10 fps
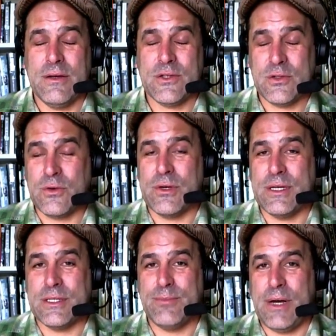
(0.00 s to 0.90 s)

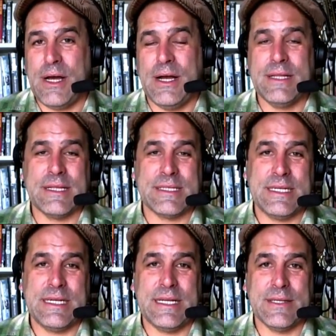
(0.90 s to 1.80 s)
stories behind the
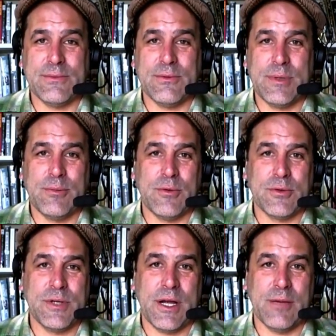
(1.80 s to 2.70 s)
scenes where
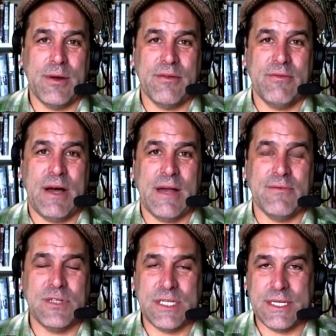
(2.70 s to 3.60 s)
people are talking about
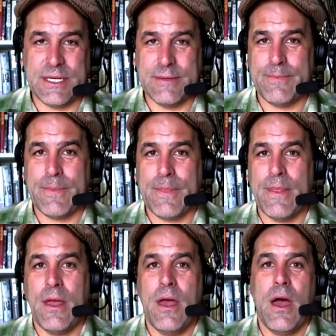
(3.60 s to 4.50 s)
5G.
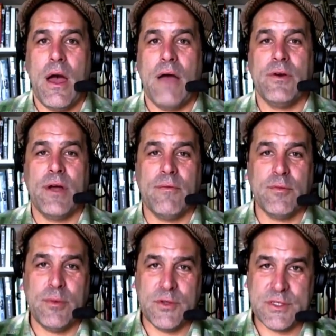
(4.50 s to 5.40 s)
I feel
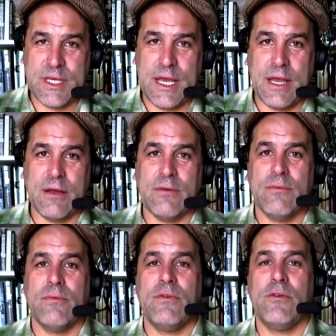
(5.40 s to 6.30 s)
comfortable in saying,
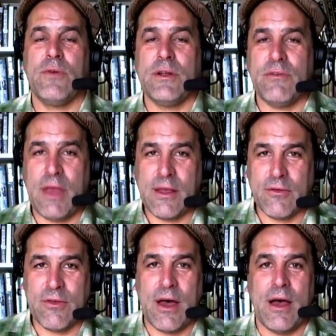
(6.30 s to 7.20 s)
feel free to
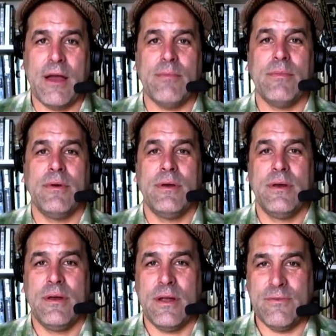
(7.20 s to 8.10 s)
take your time
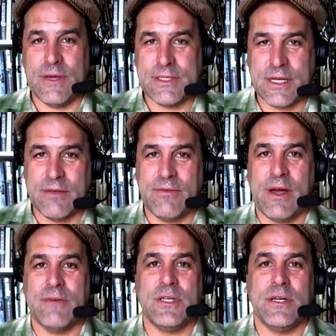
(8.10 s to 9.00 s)
investing in
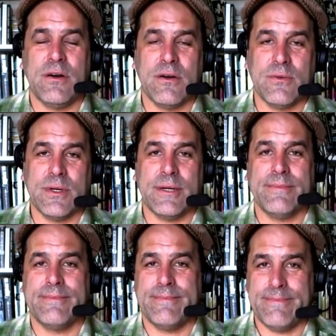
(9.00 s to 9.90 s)
5G hardware.
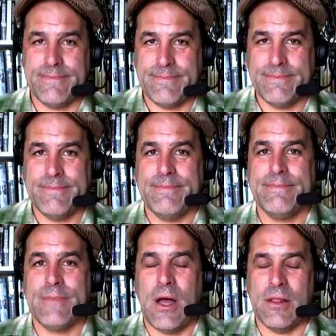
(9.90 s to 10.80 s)

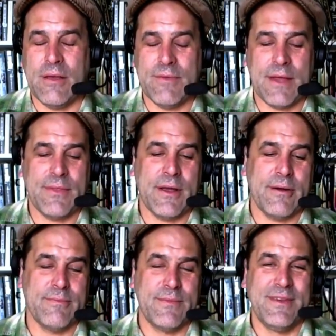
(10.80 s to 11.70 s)
I'll leave that
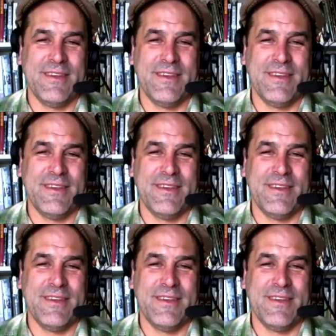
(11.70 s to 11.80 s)
there.